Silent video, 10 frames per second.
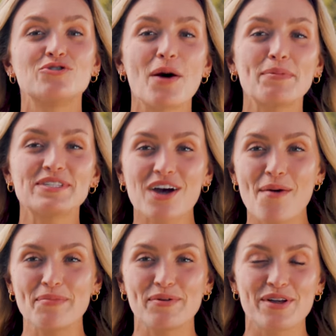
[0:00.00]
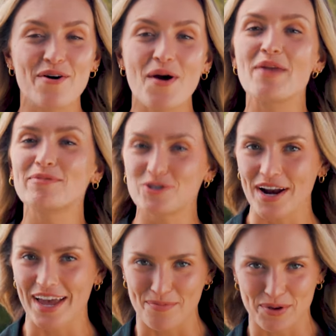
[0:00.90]
drop us a comment below and we'll try
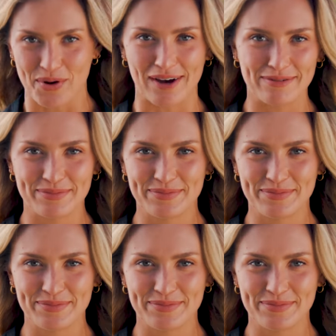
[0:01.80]
to help you out.